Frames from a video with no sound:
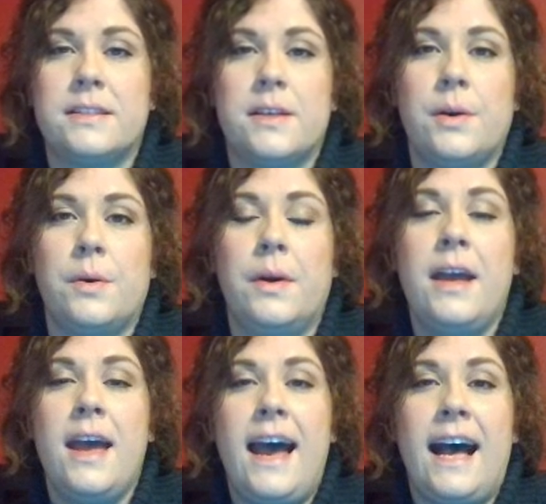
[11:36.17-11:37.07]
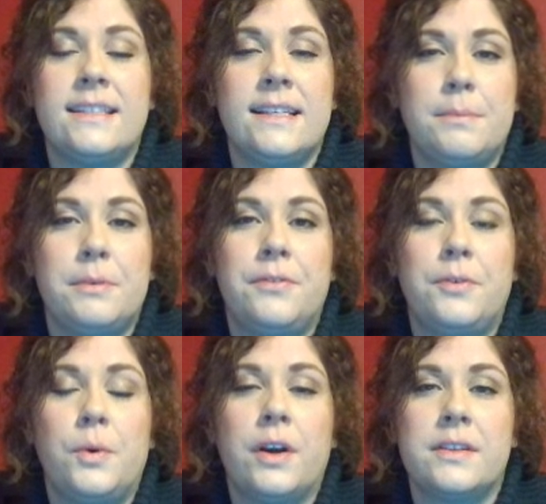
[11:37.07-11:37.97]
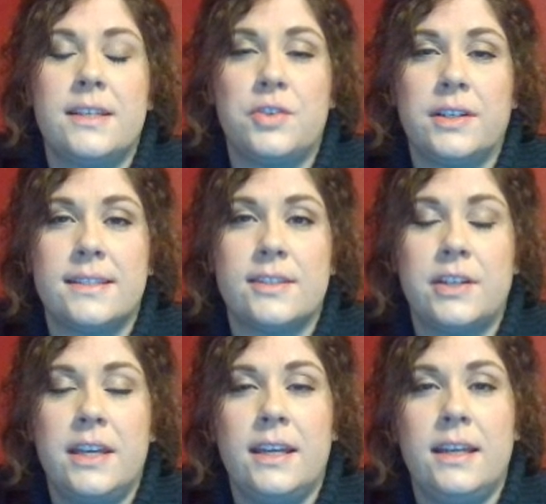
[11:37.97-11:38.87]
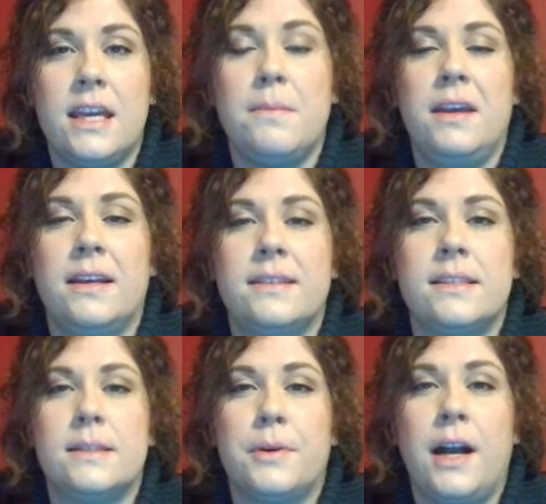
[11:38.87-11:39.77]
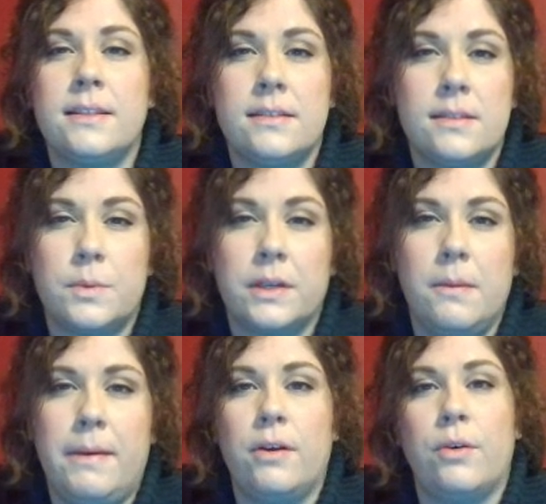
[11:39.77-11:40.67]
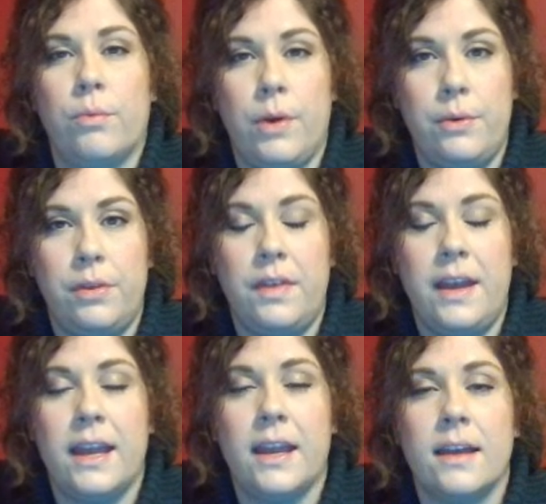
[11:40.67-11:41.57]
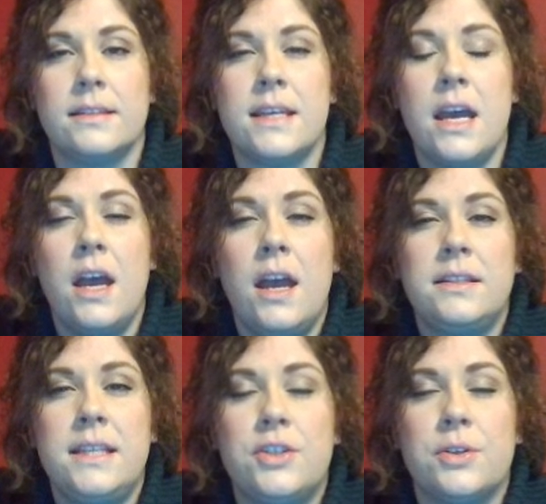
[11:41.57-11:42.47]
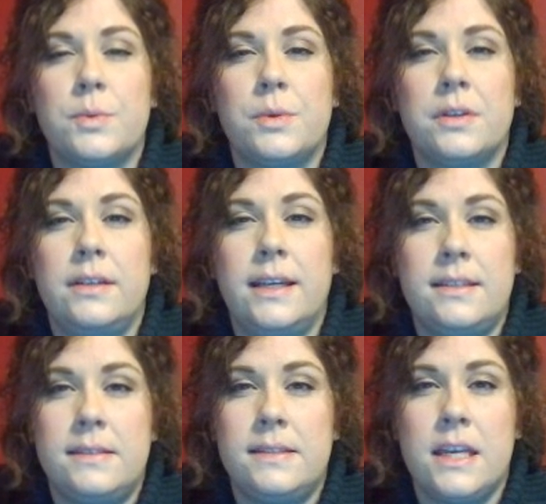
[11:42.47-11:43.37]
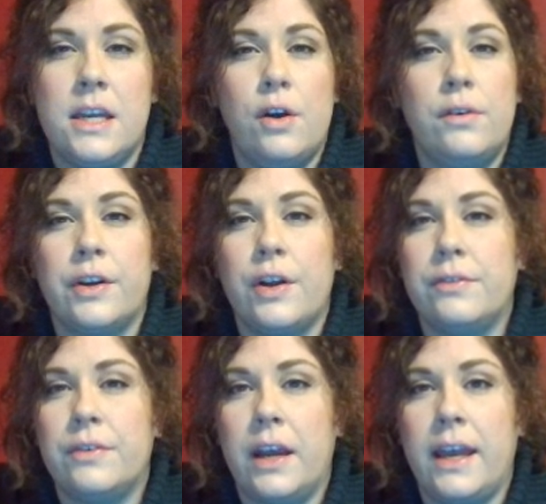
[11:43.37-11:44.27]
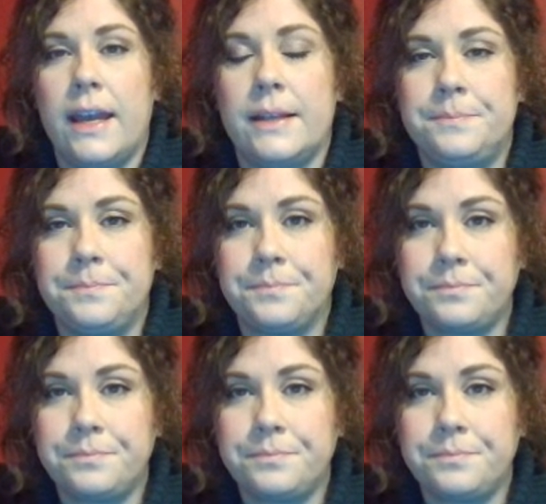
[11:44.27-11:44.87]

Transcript: So as I said before, the district is looking at NEE because this process is really about growth, and teachers will get to see over and over again